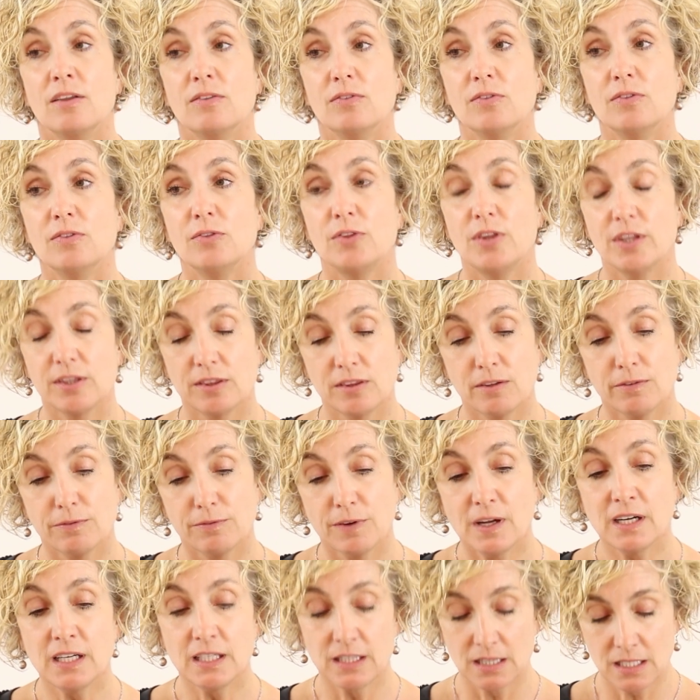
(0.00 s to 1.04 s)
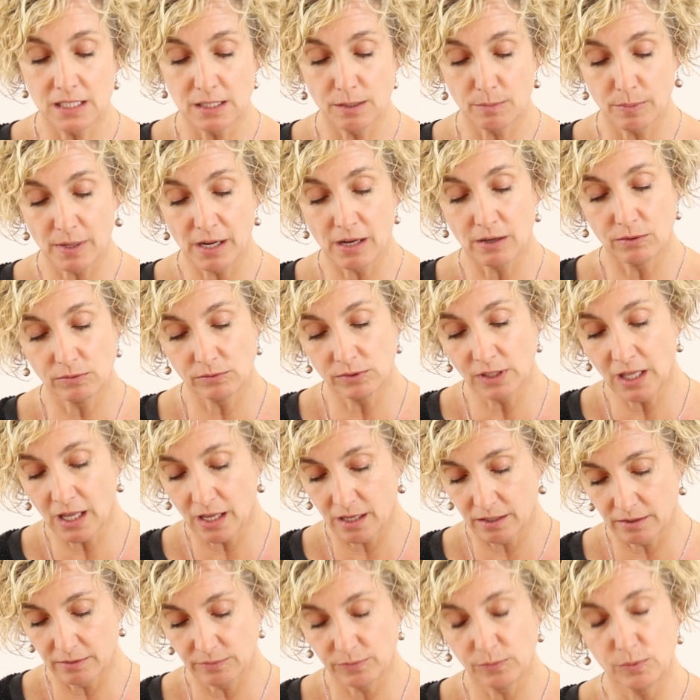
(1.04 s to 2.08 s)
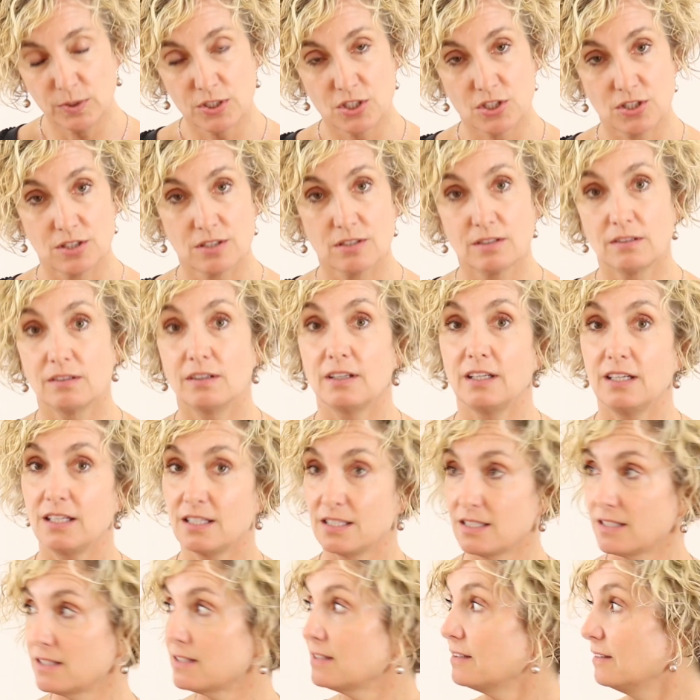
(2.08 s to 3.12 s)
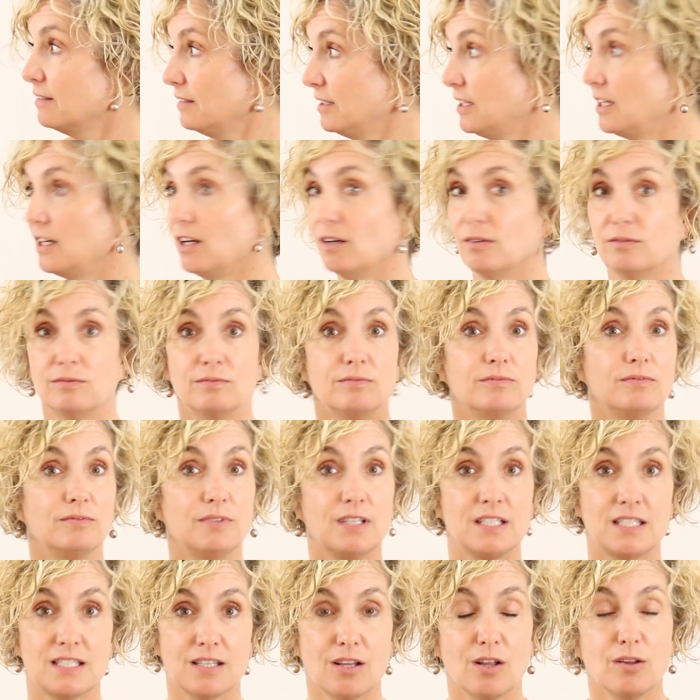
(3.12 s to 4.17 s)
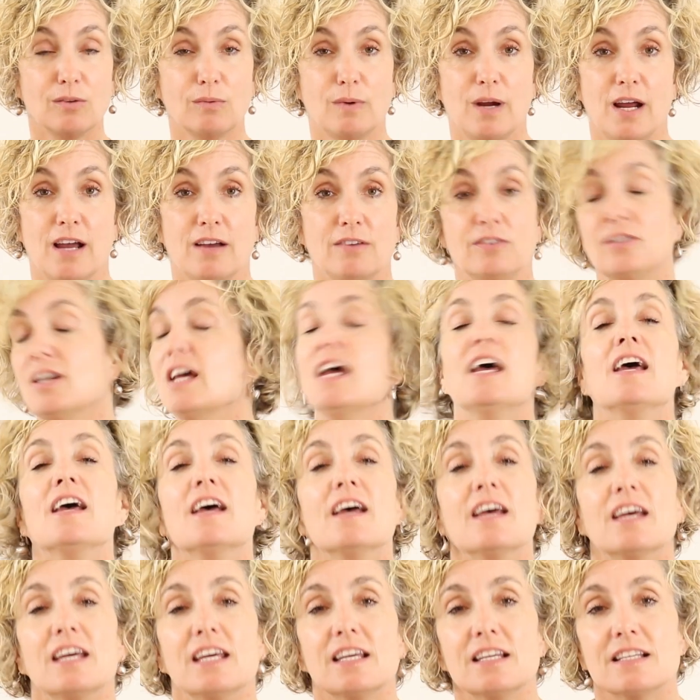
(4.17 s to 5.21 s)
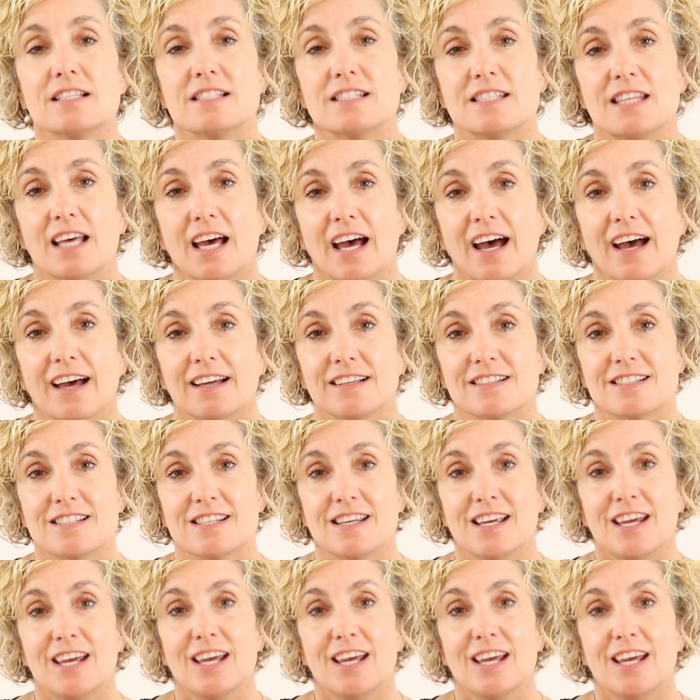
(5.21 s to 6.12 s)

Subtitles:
The funny thing about love, which it's all around, is that